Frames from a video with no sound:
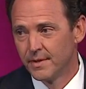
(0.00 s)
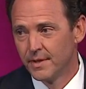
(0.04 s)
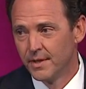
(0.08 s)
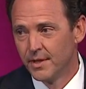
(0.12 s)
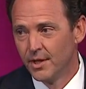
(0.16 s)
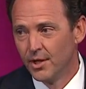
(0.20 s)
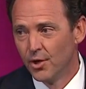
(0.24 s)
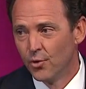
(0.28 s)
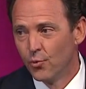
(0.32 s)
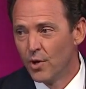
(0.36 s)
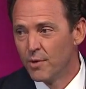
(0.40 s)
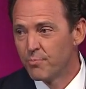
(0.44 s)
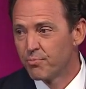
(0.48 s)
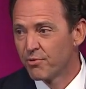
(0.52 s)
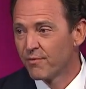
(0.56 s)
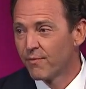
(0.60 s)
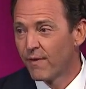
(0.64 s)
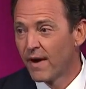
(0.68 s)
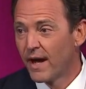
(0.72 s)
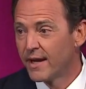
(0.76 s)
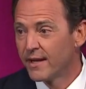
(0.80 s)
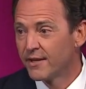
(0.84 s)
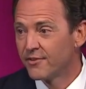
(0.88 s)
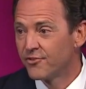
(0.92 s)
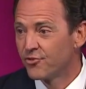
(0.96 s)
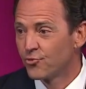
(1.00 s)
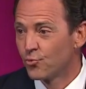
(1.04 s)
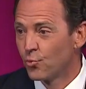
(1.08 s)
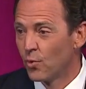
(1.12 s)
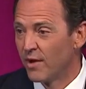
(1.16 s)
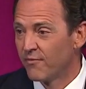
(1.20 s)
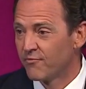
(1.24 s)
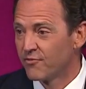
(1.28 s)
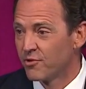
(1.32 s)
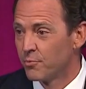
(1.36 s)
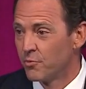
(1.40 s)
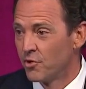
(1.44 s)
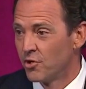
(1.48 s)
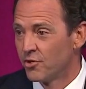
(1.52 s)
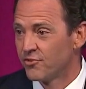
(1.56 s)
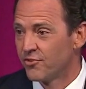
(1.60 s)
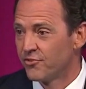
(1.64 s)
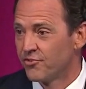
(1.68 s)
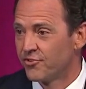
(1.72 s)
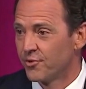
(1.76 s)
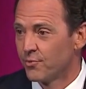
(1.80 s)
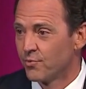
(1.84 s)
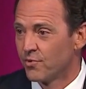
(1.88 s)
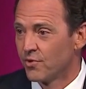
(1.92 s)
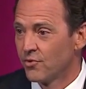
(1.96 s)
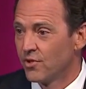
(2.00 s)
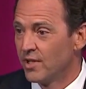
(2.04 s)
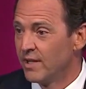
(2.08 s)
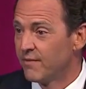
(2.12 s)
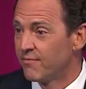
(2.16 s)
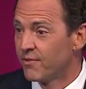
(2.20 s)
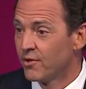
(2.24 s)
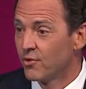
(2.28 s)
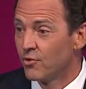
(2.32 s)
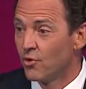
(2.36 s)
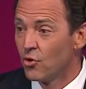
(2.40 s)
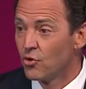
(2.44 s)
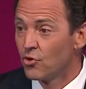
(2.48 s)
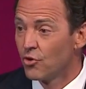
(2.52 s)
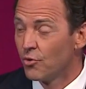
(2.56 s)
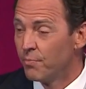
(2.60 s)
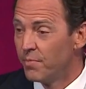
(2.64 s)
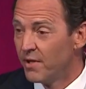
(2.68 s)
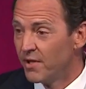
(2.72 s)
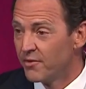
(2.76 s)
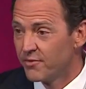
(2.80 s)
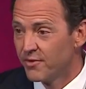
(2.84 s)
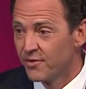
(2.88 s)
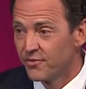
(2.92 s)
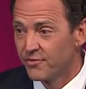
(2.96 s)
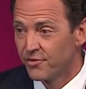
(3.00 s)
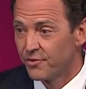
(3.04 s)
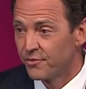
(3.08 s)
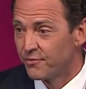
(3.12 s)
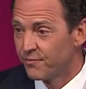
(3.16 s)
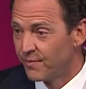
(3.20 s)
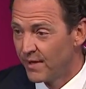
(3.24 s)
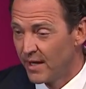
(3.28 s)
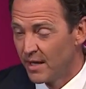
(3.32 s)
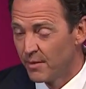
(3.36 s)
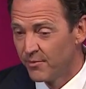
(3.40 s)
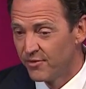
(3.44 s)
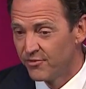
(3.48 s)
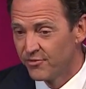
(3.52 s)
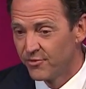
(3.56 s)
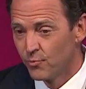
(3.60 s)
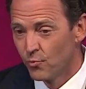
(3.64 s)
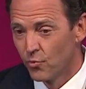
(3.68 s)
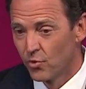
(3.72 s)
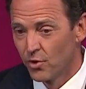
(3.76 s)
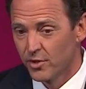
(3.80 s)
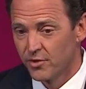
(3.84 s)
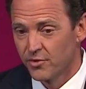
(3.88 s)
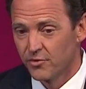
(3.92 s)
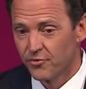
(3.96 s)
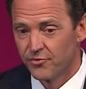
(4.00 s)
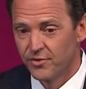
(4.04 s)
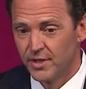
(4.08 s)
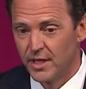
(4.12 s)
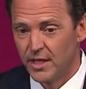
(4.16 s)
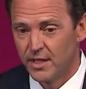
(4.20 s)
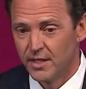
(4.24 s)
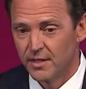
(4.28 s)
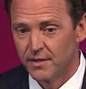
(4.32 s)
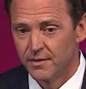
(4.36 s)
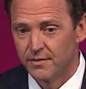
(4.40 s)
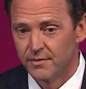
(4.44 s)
We provided swift emergency relief that local businesses, families, and workers needed.